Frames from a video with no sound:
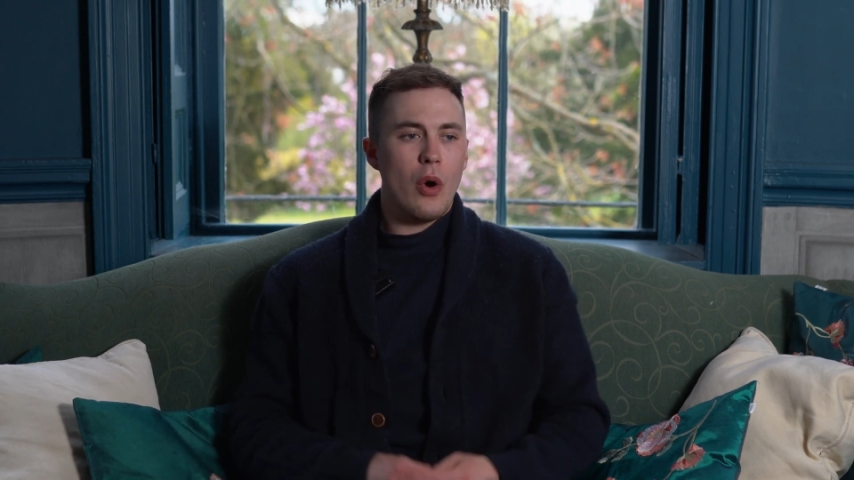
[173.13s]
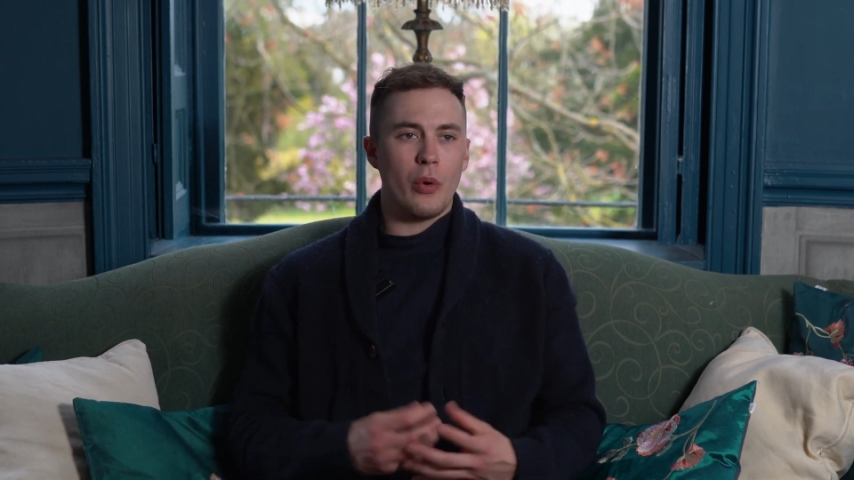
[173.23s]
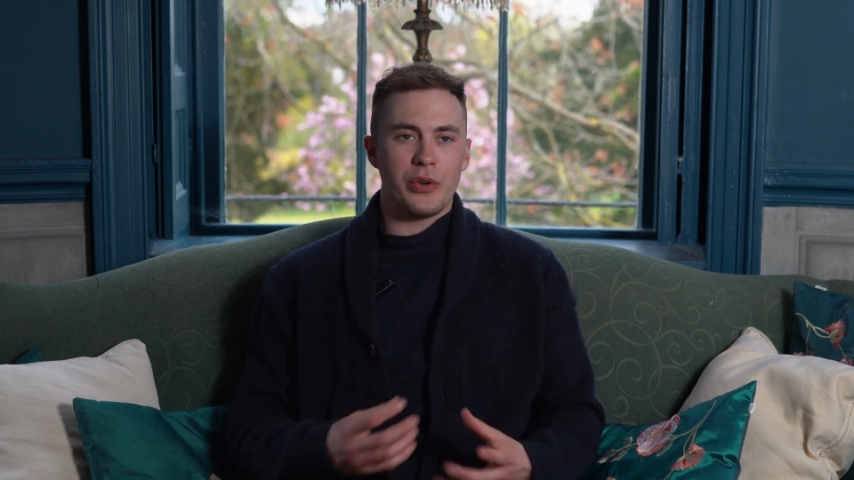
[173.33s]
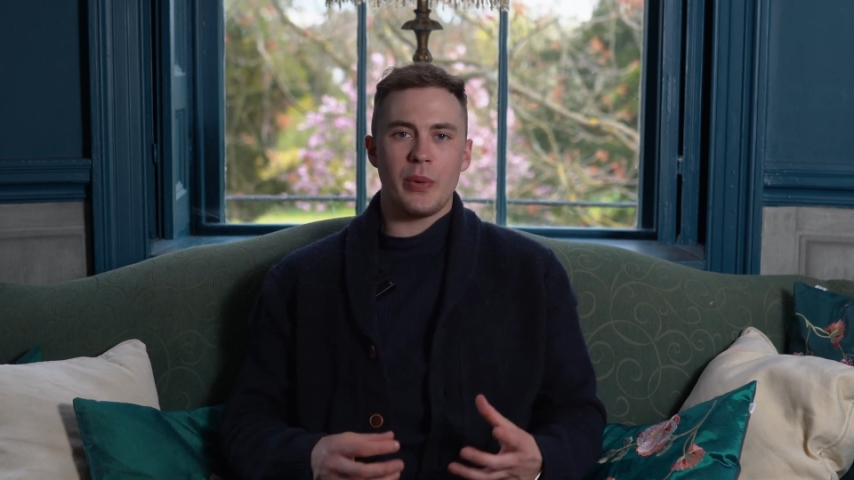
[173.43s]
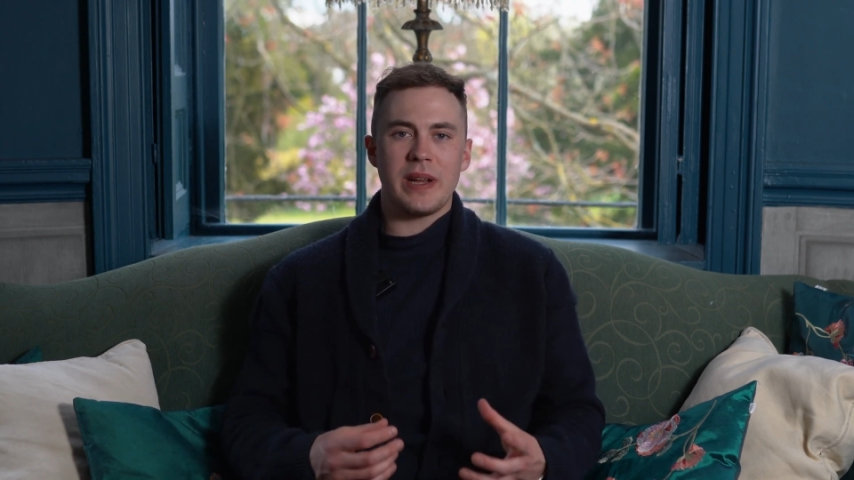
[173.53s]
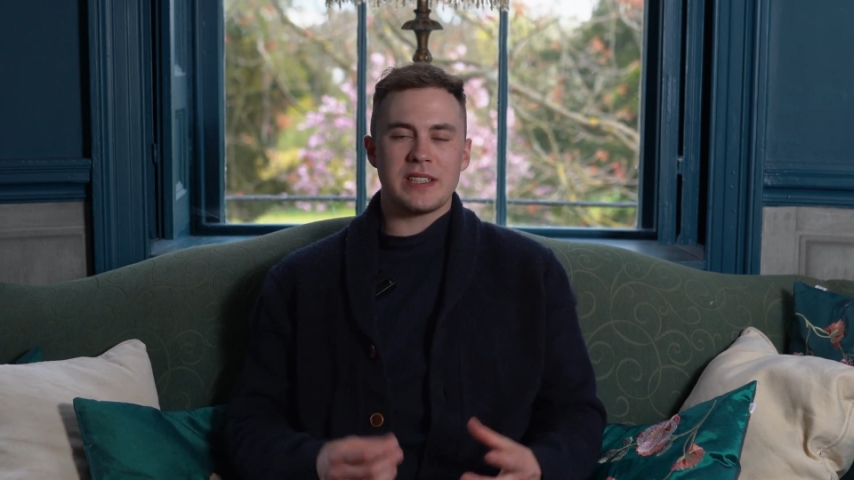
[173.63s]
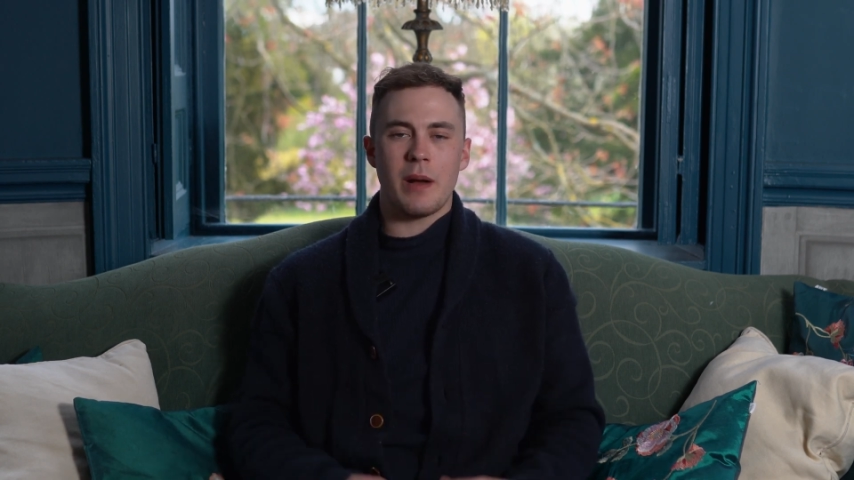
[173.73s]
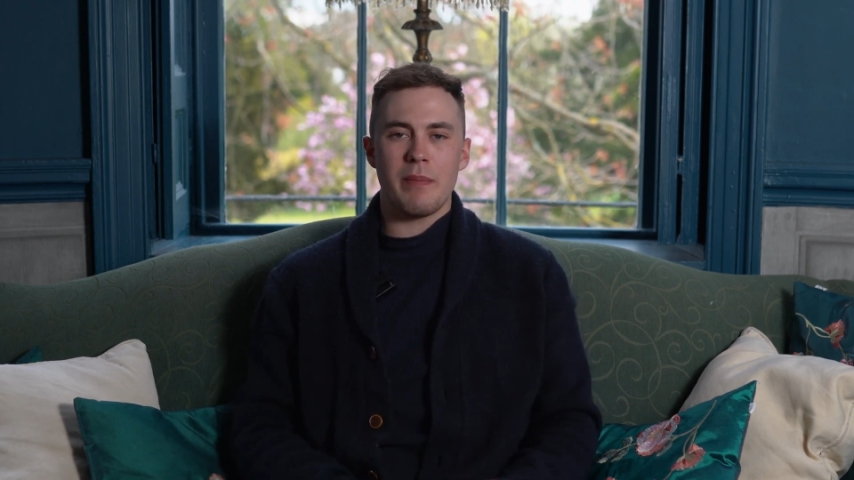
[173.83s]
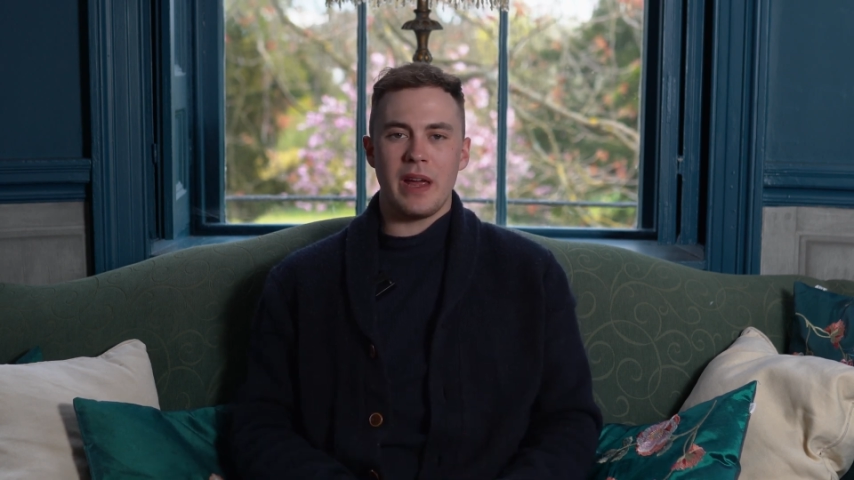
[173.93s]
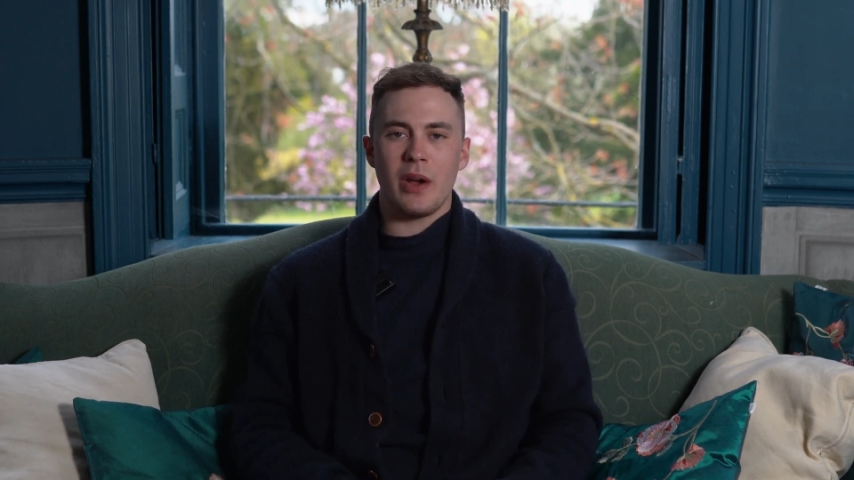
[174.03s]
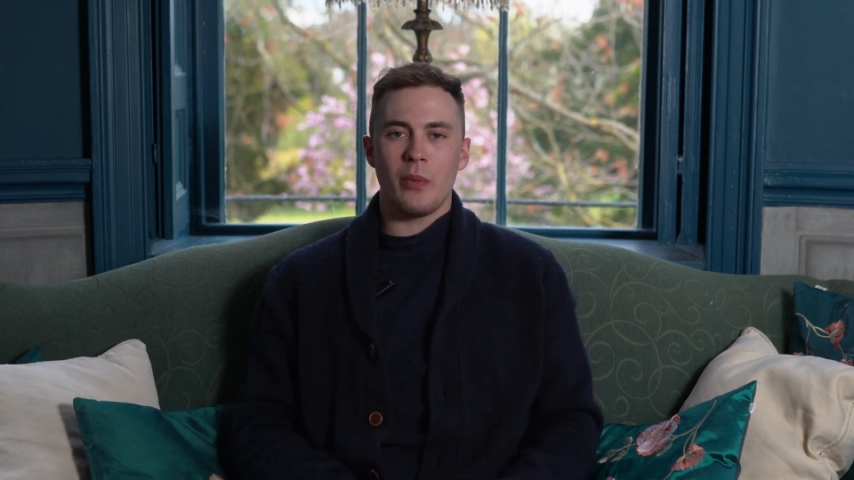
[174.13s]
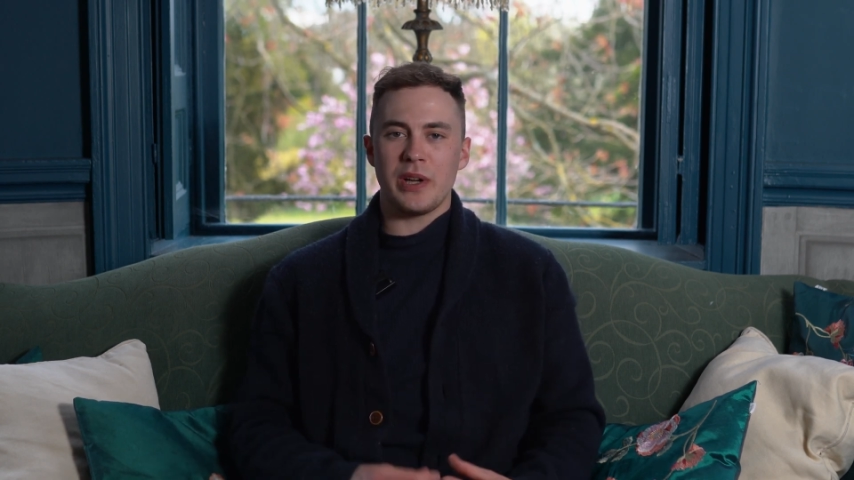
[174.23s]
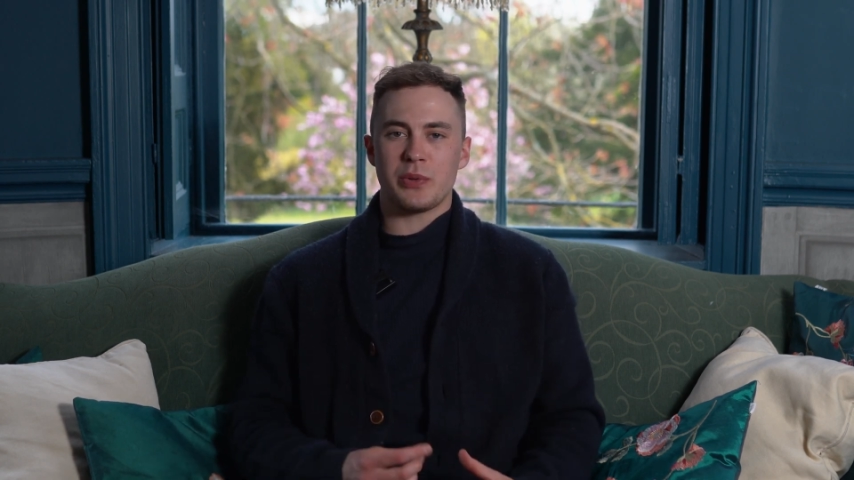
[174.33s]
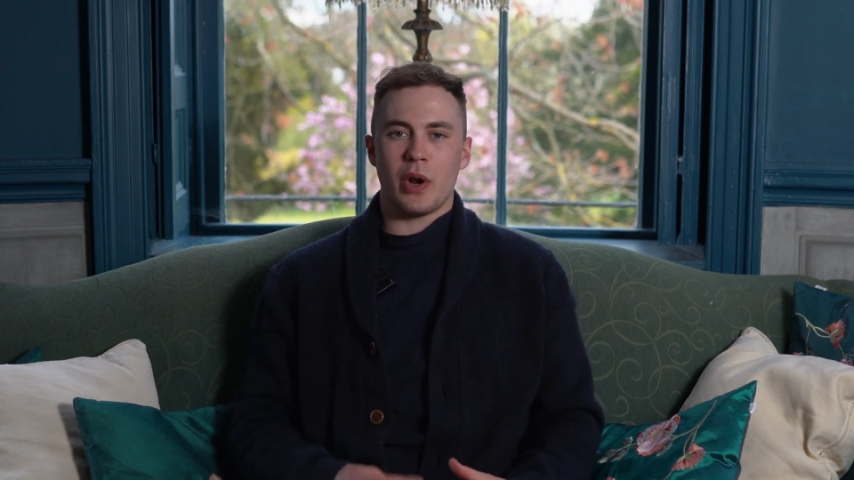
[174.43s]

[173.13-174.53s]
or doing something which